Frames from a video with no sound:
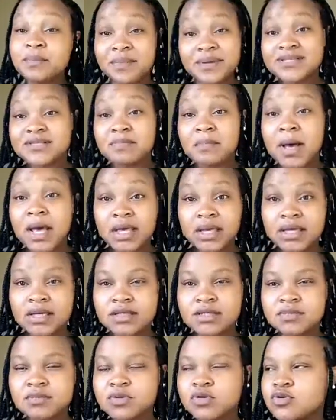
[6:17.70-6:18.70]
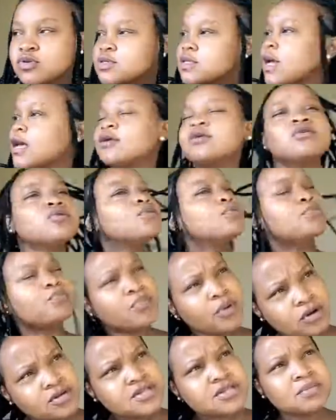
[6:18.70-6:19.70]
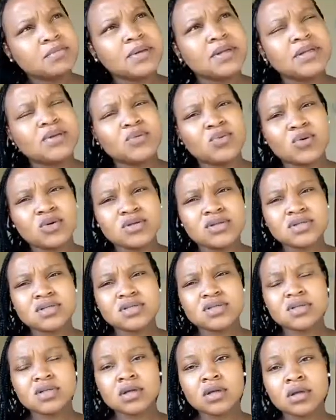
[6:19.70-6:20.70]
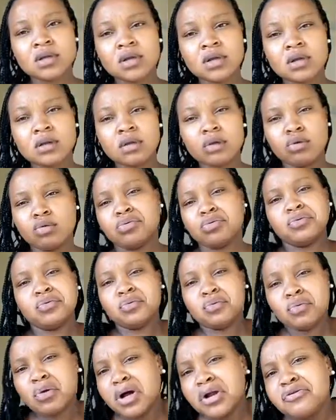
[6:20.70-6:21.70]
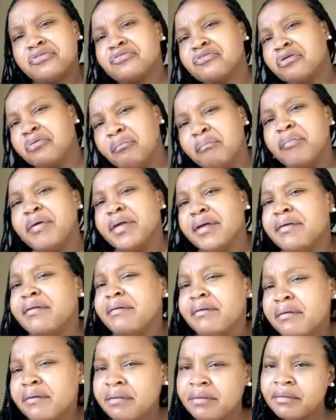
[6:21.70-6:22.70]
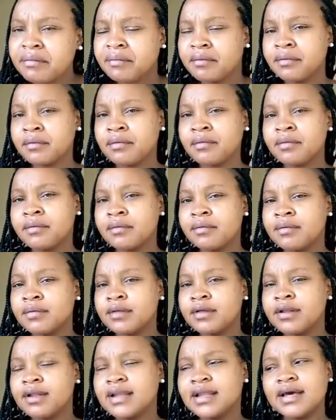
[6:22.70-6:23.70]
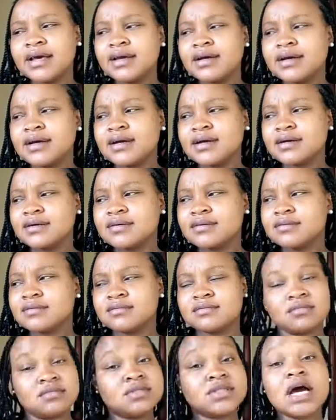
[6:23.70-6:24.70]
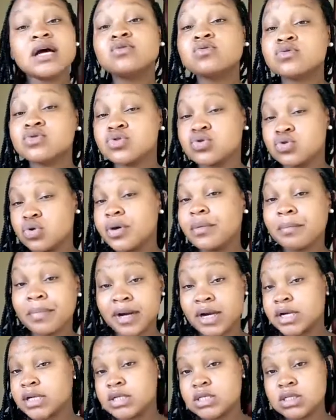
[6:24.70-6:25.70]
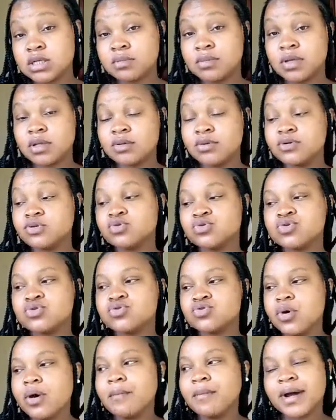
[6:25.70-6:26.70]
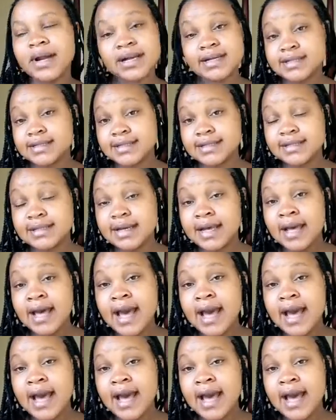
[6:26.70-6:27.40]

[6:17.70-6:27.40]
pissed by it because I don't know possibly what you would want from me. Like, that was so embarrassing, by the way. It was so embarrassing.